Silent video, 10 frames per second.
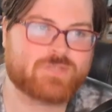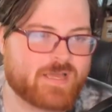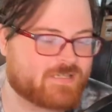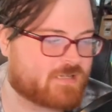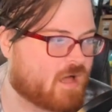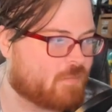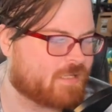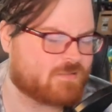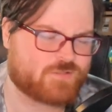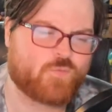like,
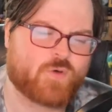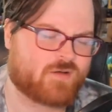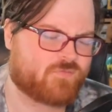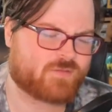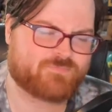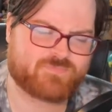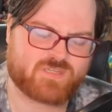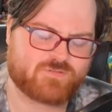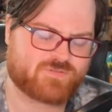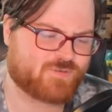comment, do whatever
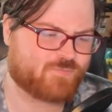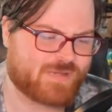YouTube